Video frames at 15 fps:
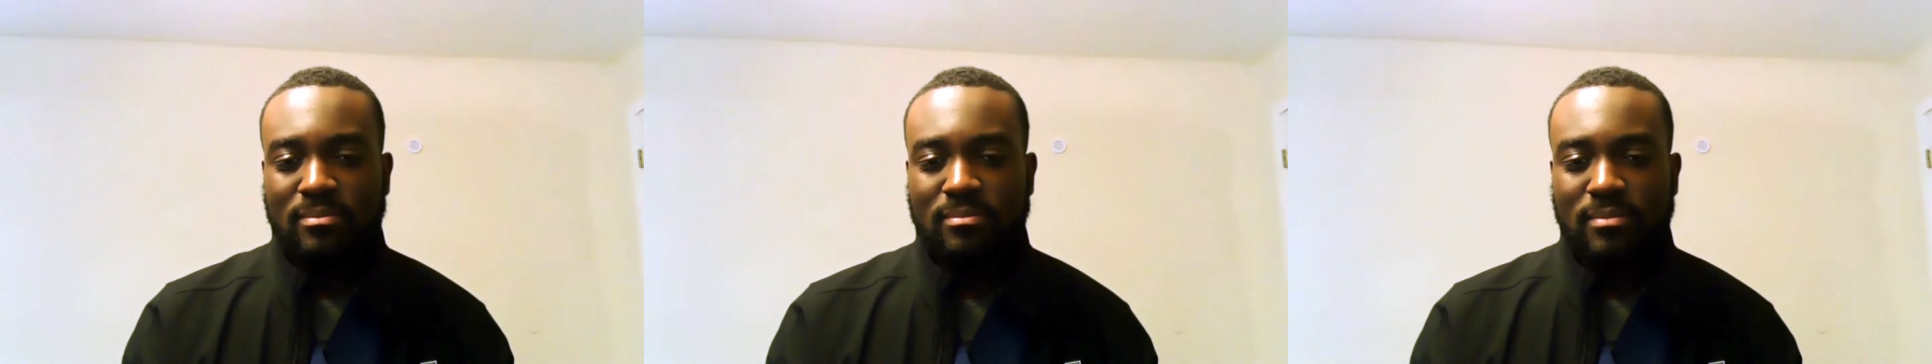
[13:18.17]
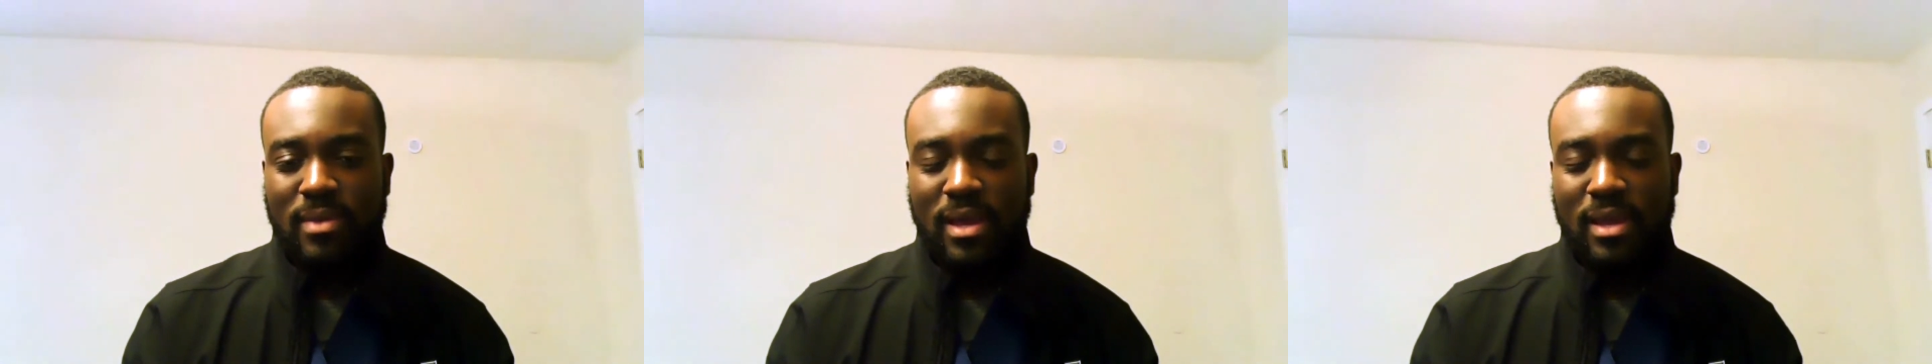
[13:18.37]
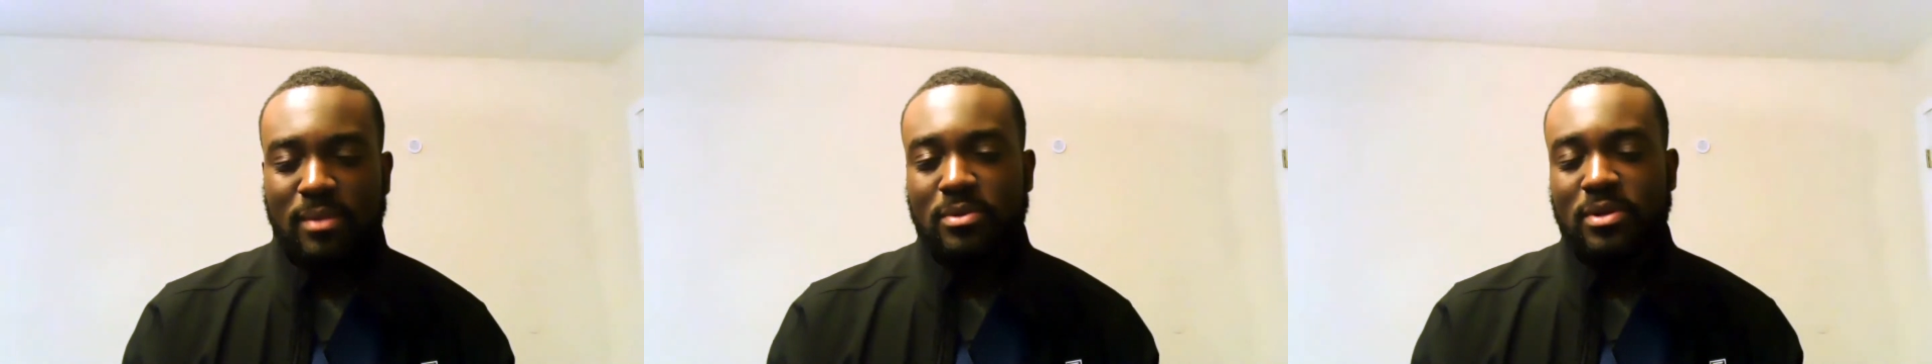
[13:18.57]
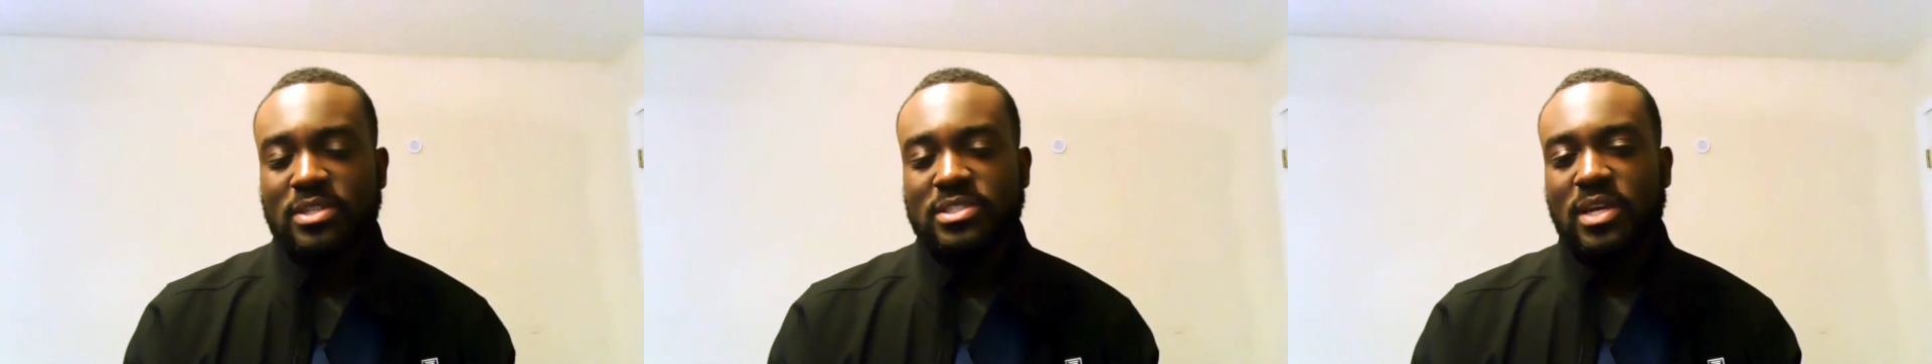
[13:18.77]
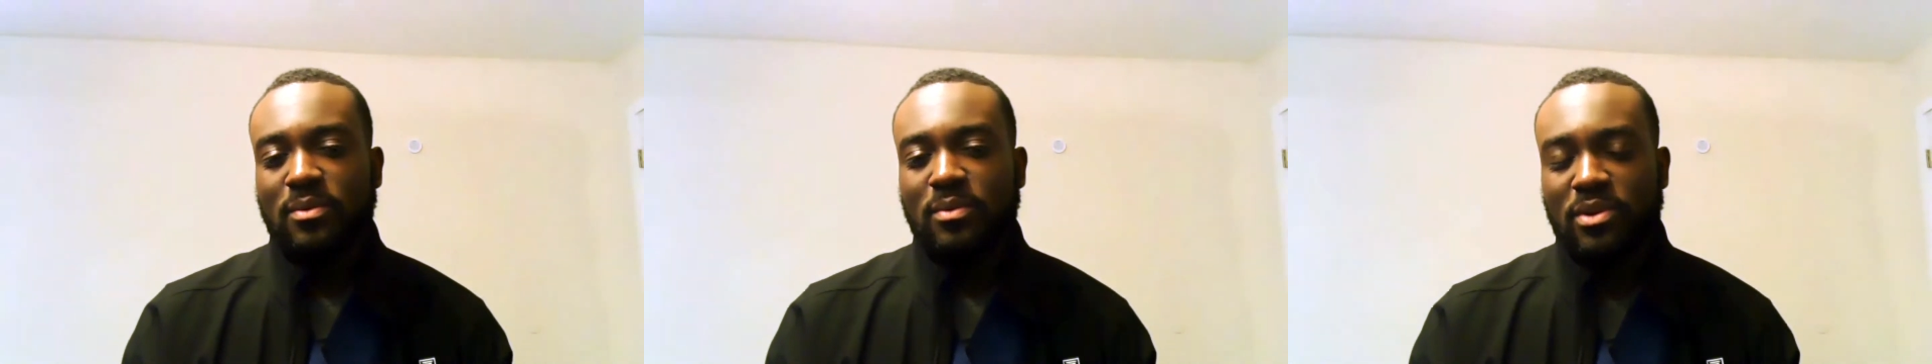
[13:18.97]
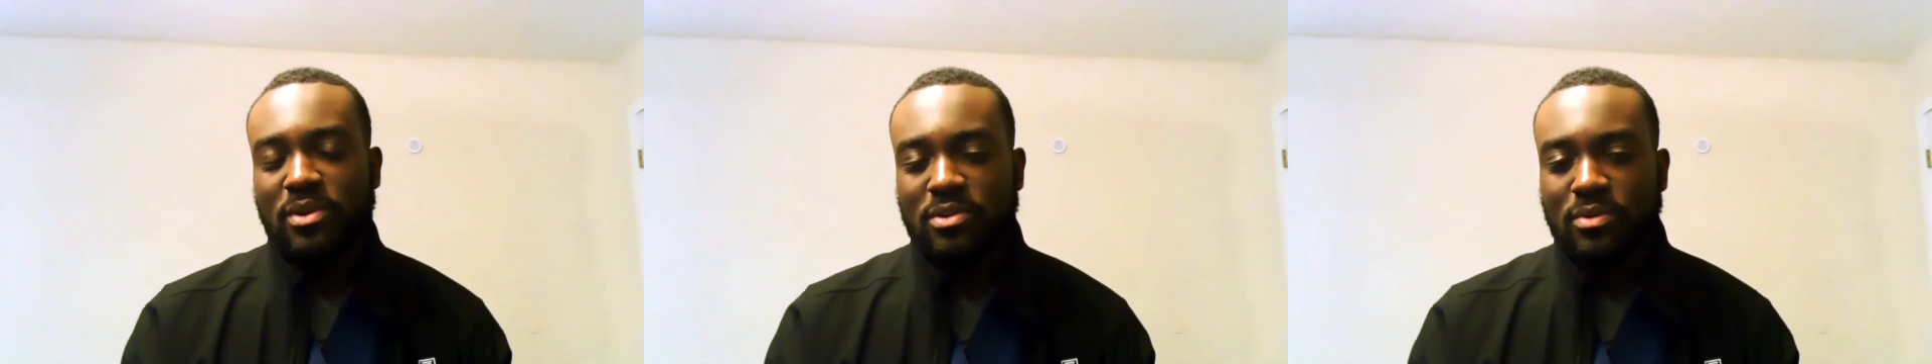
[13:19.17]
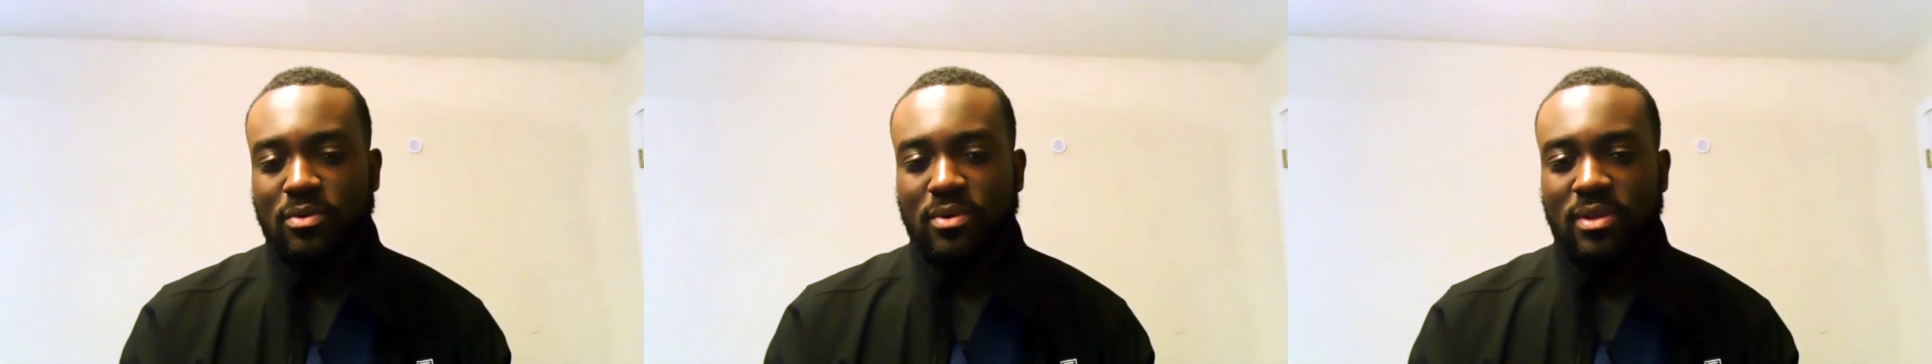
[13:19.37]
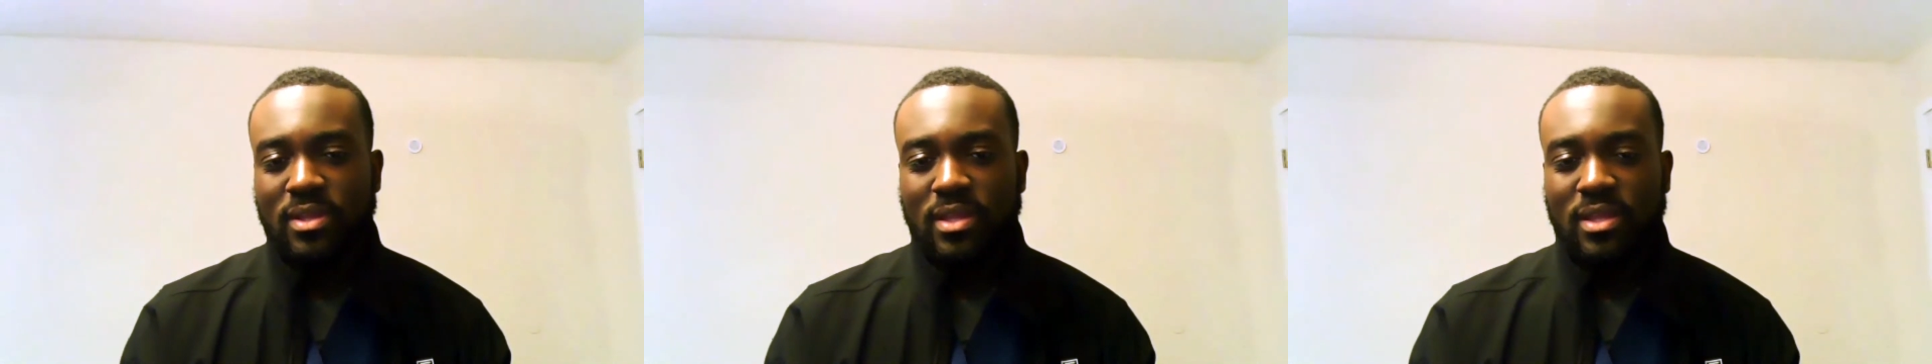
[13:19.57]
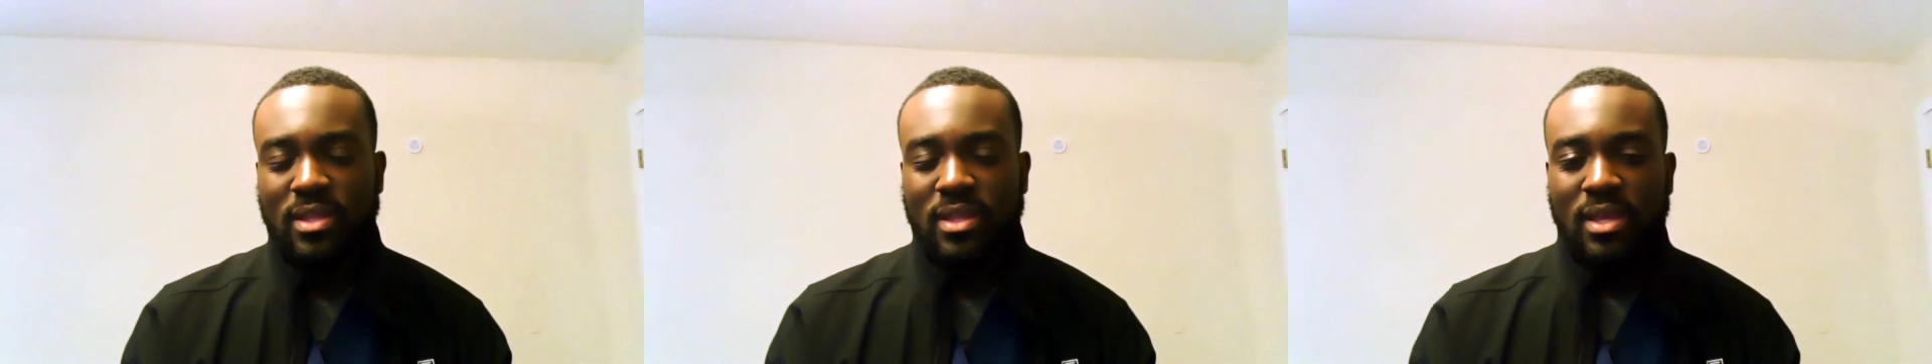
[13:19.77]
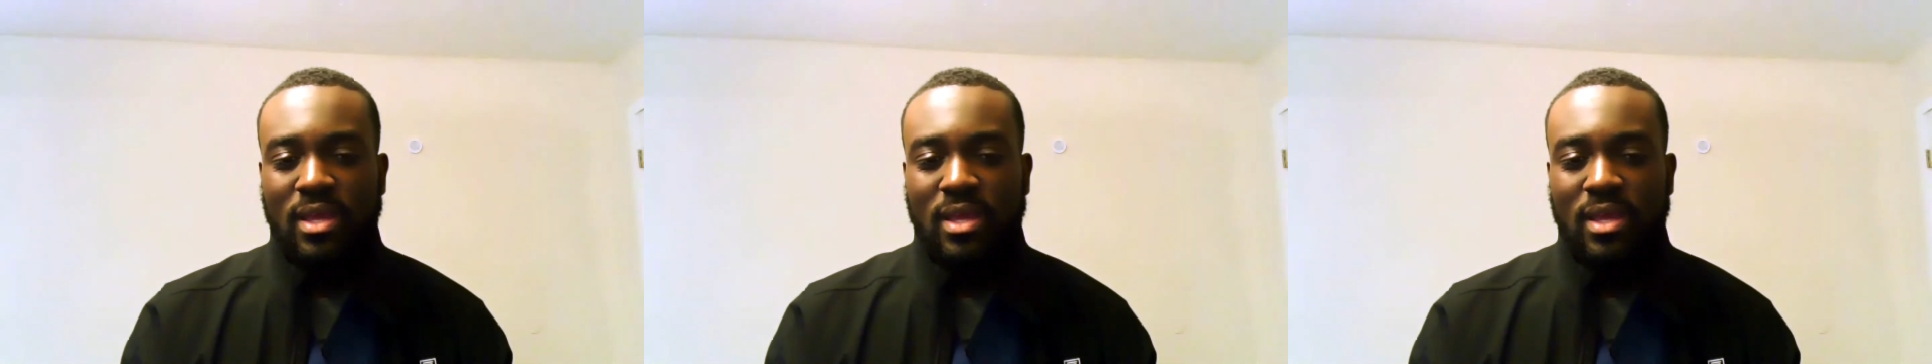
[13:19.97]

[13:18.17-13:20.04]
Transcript: I appreciate what you're doing. And